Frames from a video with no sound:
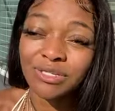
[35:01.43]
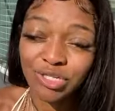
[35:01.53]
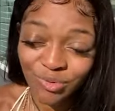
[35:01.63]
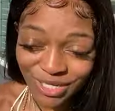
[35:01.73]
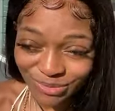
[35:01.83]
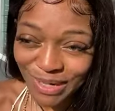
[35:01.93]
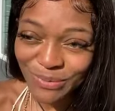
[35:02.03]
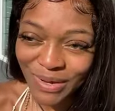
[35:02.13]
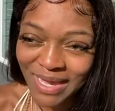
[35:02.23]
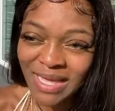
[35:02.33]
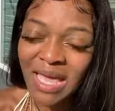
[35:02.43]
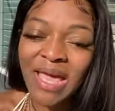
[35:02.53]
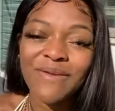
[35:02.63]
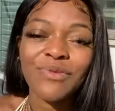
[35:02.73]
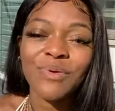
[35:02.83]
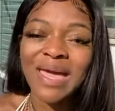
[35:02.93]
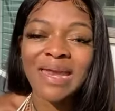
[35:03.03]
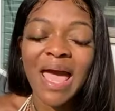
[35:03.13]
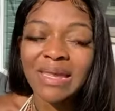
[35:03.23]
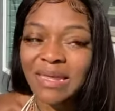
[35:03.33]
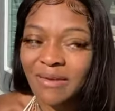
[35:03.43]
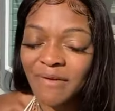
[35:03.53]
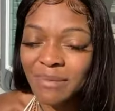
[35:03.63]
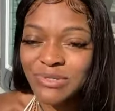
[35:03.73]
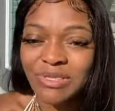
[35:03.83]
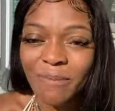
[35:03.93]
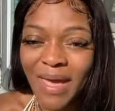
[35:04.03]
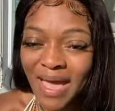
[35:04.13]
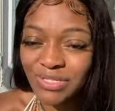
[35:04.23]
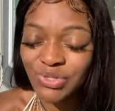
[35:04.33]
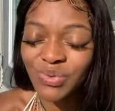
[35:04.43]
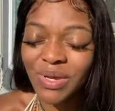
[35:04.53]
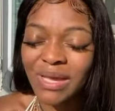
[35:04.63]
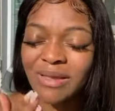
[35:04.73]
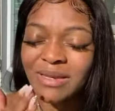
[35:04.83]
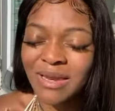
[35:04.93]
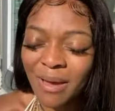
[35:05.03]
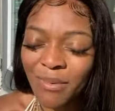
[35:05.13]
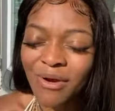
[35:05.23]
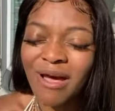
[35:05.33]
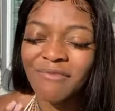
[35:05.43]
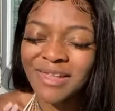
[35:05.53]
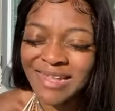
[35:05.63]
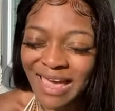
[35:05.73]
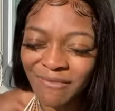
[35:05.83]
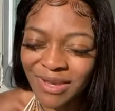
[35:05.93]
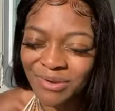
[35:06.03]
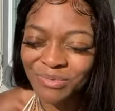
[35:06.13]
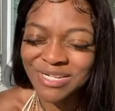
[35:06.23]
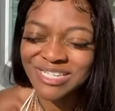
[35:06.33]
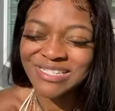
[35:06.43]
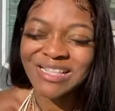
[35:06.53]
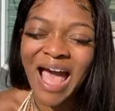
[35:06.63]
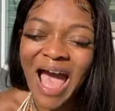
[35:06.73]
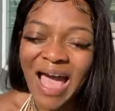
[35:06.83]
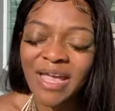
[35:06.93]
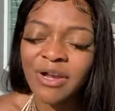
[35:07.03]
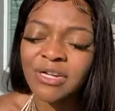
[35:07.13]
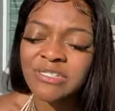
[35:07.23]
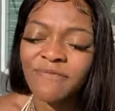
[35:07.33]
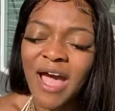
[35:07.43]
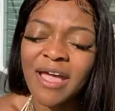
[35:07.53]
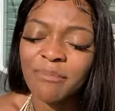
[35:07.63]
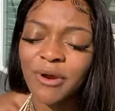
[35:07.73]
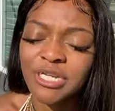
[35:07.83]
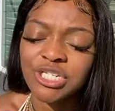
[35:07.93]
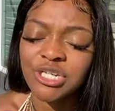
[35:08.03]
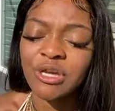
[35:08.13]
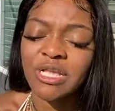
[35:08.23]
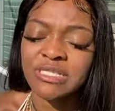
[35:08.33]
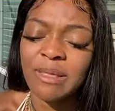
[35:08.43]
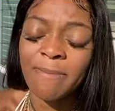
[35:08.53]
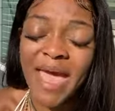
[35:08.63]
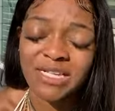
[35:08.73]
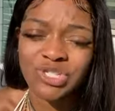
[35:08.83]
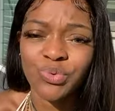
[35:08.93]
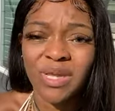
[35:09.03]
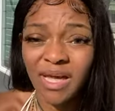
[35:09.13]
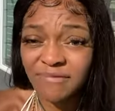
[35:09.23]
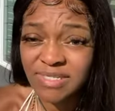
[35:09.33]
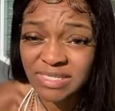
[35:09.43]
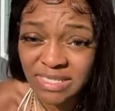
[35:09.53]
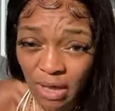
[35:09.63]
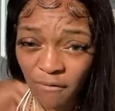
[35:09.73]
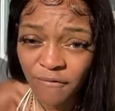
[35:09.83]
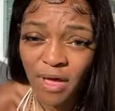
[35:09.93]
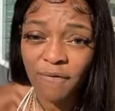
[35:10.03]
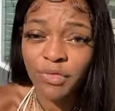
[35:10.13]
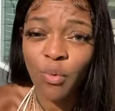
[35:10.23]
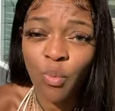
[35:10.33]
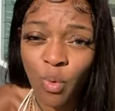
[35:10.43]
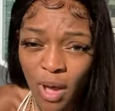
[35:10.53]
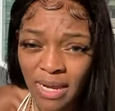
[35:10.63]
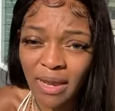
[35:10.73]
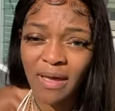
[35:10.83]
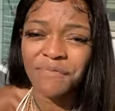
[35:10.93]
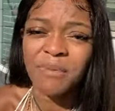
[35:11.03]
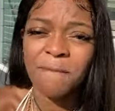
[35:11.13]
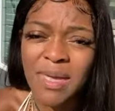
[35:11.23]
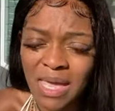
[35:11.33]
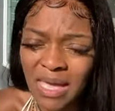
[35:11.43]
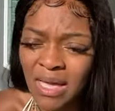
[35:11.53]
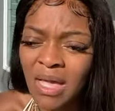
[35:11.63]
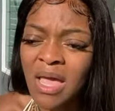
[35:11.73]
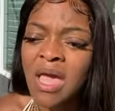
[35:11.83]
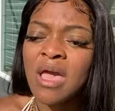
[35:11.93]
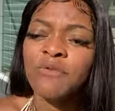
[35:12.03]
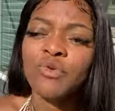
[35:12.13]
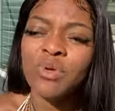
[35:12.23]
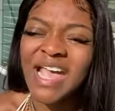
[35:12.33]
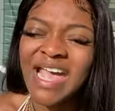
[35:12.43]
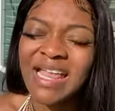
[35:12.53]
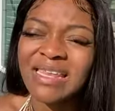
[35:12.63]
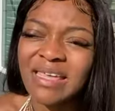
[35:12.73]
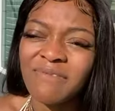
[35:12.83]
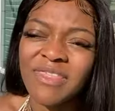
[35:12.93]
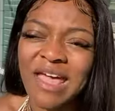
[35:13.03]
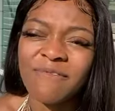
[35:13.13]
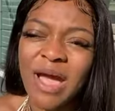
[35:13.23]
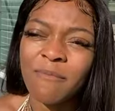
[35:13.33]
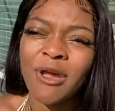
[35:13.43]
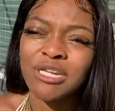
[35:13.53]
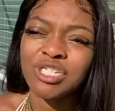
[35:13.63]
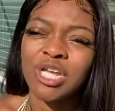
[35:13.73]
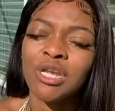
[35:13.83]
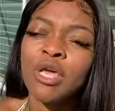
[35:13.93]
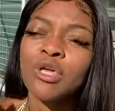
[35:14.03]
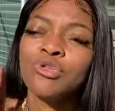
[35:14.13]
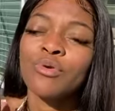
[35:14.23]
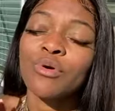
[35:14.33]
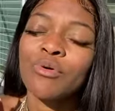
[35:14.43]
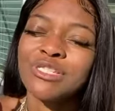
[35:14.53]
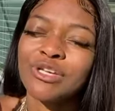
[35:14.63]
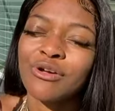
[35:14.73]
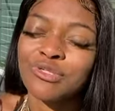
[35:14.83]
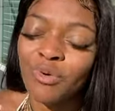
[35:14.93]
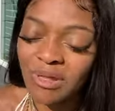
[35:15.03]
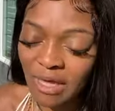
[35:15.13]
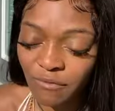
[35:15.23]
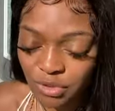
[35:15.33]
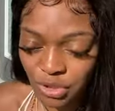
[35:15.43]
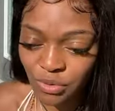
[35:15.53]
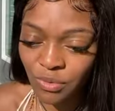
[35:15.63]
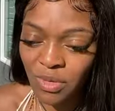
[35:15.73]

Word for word: 2021, if you cannot live up to the mastery number of 11, which is the highest vibration, it's the mastery of self, of the one, of the being. If you can't live in that vibration, you are going to go to a level 2.